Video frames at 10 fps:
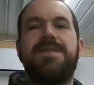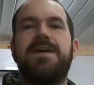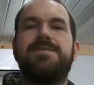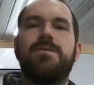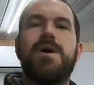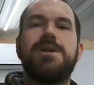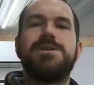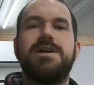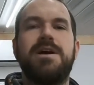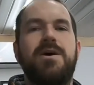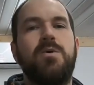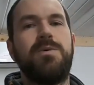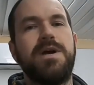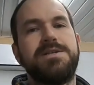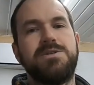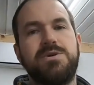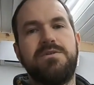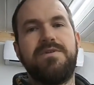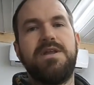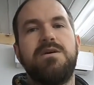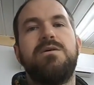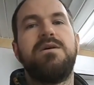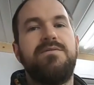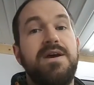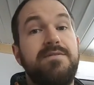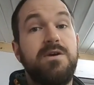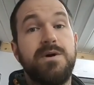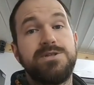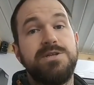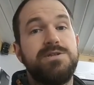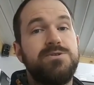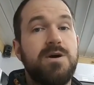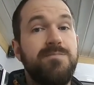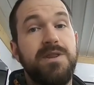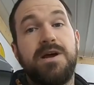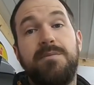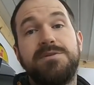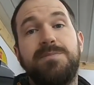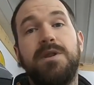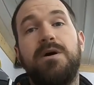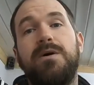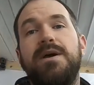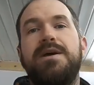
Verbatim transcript: Thanks for watching. I hope you guys enjoyed the video. If you have any questions, drop them in the comments below.